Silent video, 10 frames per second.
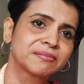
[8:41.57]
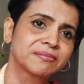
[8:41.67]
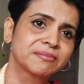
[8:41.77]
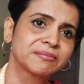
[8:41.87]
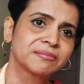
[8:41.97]

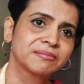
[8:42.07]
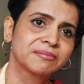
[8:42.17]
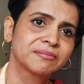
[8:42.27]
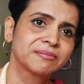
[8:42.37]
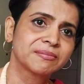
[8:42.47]

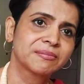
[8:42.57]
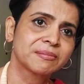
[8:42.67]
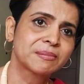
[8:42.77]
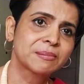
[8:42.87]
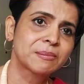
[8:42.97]

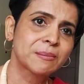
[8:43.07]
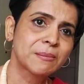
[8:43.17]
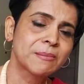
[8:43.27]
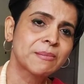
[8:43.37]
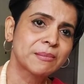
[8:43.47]

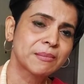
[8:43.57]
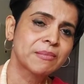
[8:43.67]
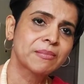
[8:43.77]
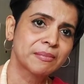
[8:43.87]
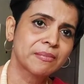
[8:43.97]

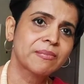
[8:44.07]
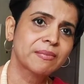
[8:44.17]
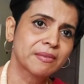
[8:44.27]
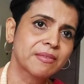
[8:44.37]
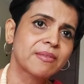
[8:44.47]

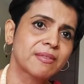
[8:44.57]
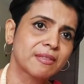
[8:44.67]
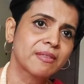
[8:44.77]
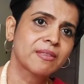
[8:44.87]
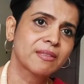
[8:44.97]

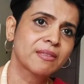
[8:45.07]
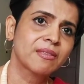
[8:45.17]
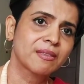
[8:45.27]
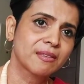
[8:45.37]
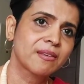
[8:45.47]

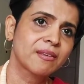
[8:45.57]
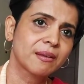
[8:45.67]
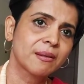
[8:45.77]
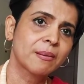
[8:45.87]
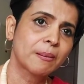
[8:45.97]

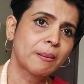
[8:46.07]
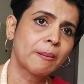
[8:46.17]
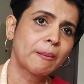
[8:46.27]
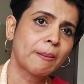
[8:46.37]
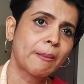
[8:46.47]

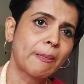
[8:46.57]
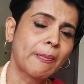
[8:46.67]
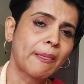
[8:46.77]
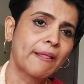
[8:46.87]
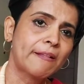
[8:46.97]

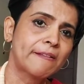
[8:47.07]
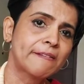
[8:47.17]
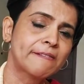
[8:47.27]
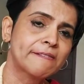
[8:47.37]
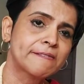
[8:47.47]

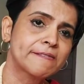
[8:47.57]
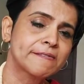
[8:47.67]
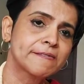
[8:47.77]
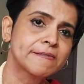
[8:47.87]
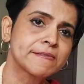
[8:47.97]

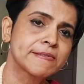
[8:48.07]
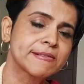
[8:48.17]
(silent)